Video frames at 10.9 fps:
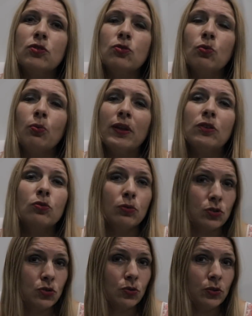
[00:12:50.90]
that you went through a
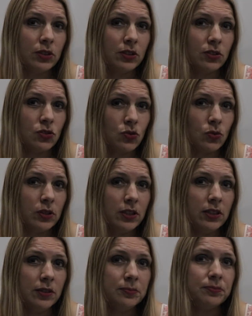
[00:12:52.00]

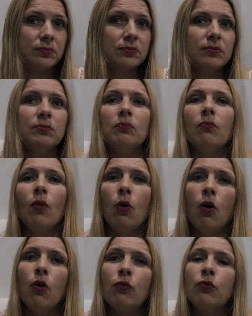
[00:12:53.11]
journey
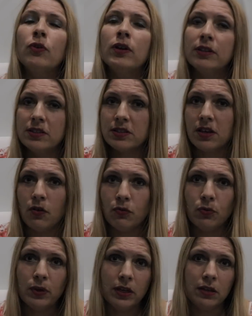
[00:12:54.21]
of
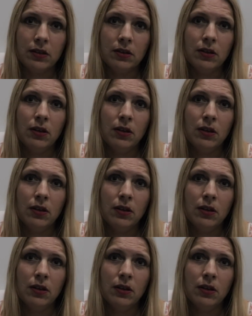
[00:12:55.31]
discovering